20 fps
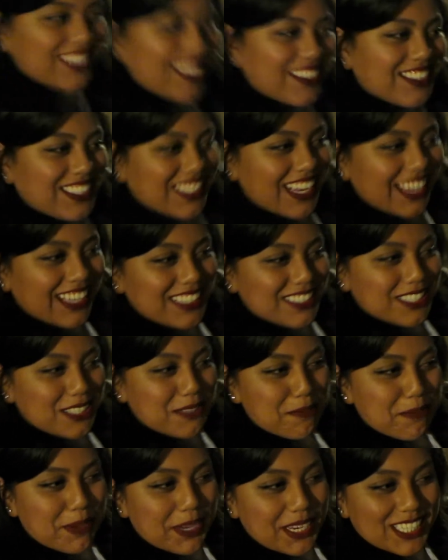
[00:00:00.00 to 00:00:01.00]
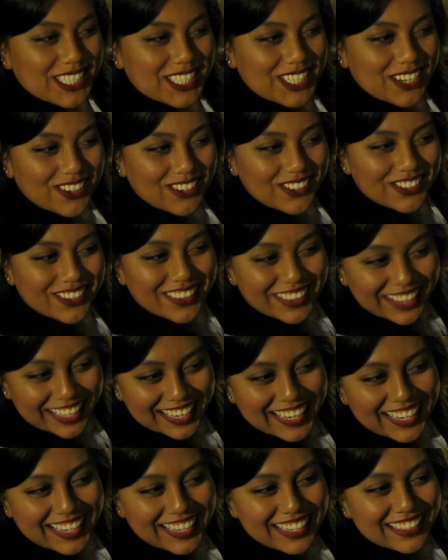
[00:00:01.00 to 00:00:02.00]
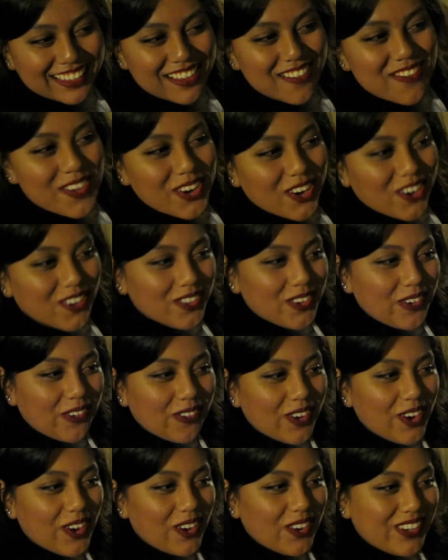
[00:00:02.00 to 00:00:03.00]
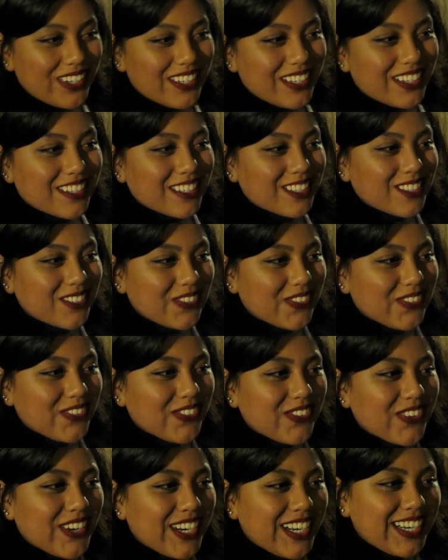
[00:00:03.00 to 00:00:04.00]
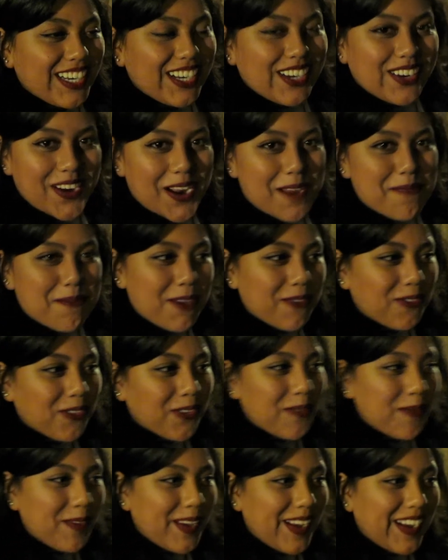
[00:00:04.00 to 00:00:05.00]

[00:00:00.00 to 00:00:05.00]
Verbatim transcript: there's like this big tall thing in the middle of the road and it looks freaking creepy from